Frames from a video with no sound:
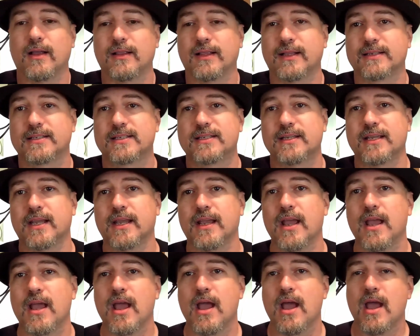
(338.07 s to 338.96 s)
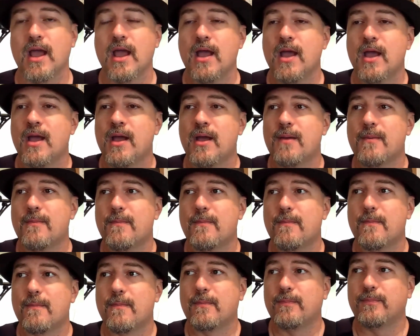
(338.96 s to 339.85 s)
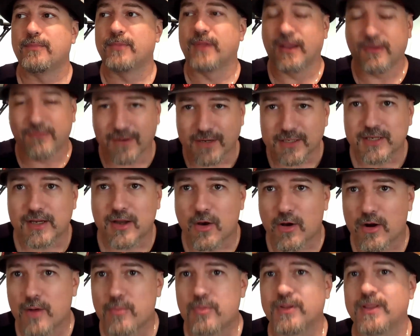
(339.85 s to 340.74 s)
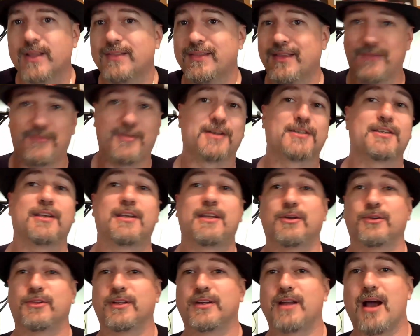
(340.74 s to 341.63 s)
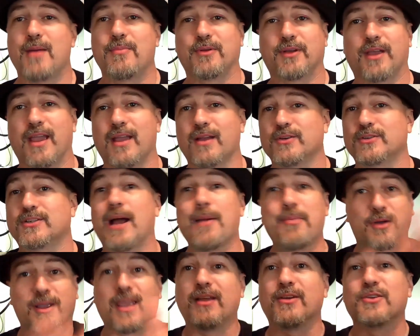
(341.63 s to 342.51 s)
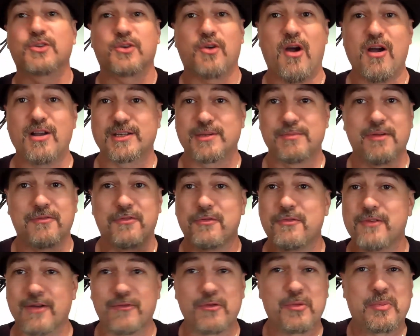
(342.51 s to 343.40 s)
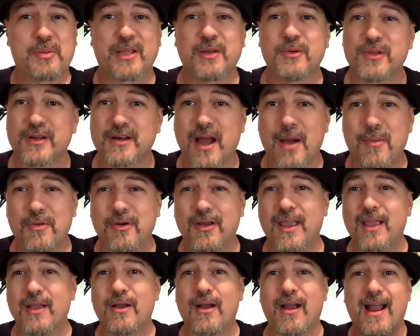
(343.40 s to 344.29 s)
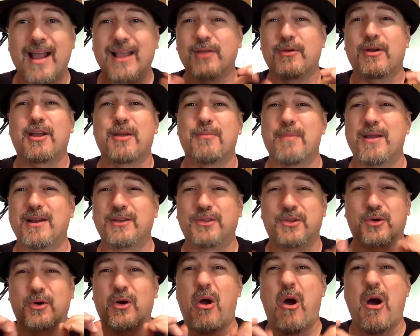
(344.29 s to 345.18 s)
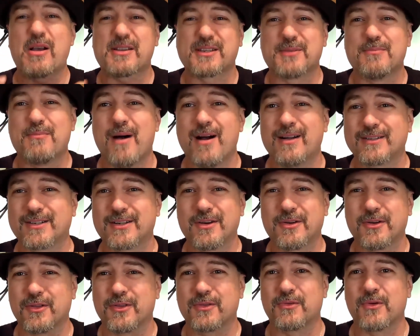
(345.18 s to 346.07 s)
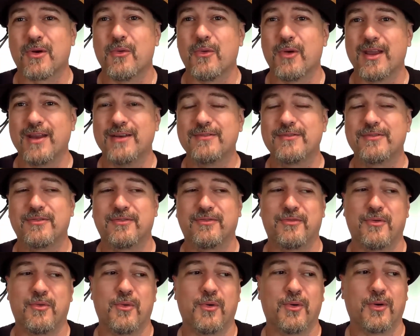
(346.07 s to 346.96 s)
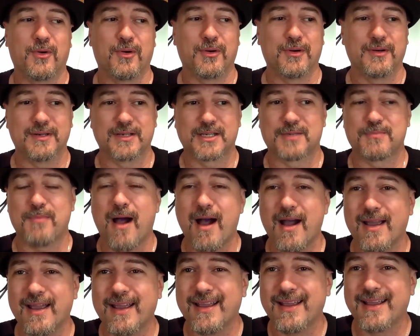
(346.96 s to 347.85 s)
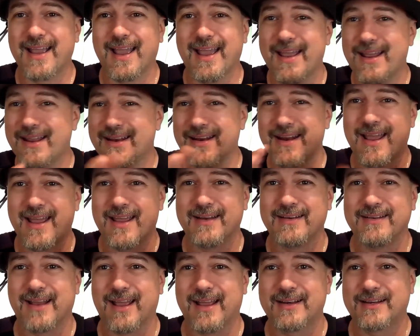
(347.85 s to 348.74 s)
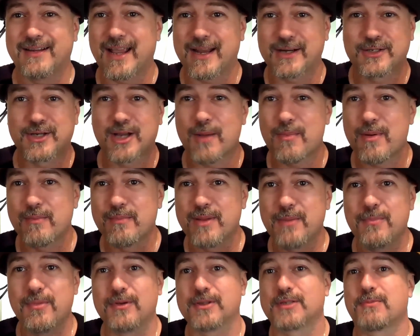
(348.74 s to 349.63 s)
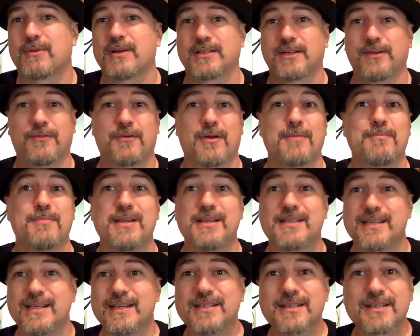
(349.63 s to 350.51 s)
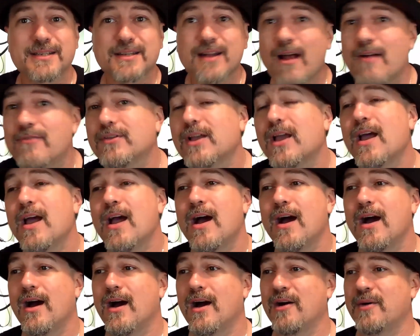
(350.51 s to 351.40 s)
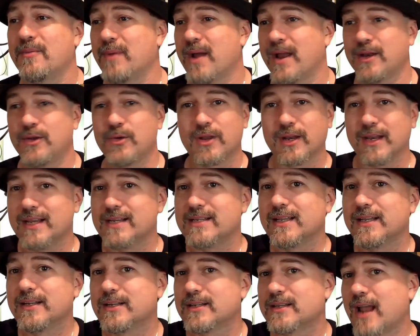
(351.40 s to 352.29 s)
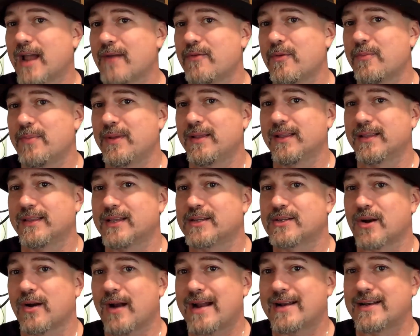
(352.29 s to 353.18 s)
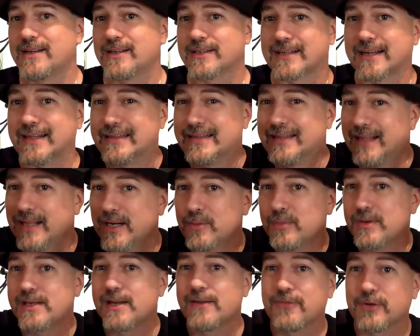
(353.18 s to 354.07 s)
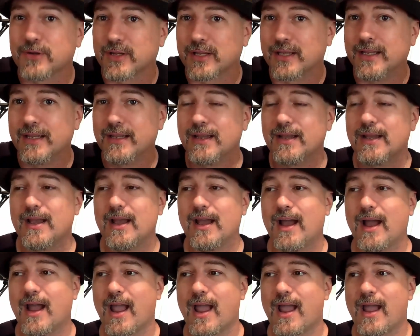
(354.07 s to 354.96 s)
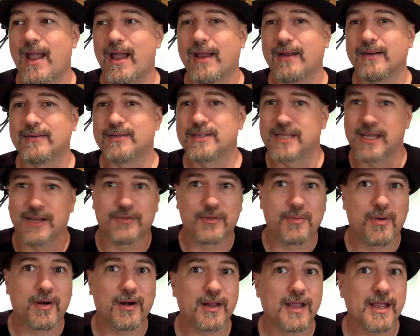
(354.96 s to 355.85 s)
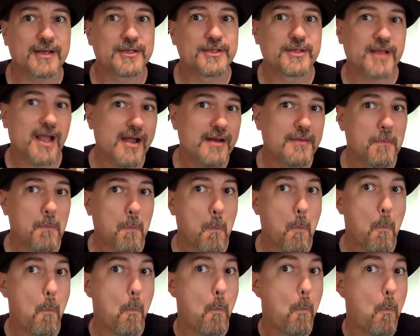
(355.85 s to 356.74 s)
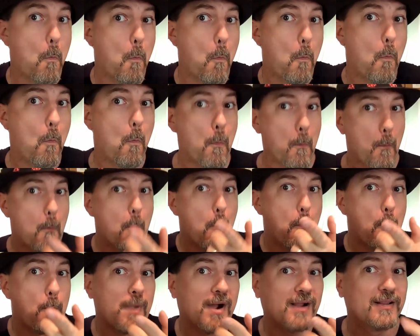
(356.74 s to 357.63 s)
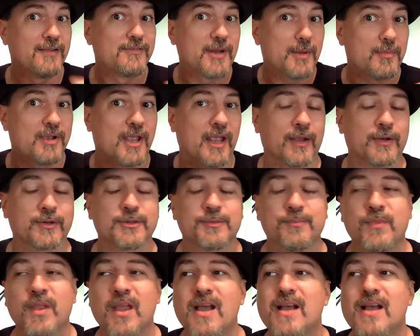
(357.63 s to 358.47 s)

Let's see. They eventually caught up with it. They eventually killed the doppelgangers. Doppelgangers are awesome. If you've never played with a doppelganger, I highly recommend it. They're an awesome monster to throw in for spying and catching up on people, especially for NPCs and stuff. And you can easily just have it be that they start acting just a little bit differently and see if the party catches on. I love doppelgangers.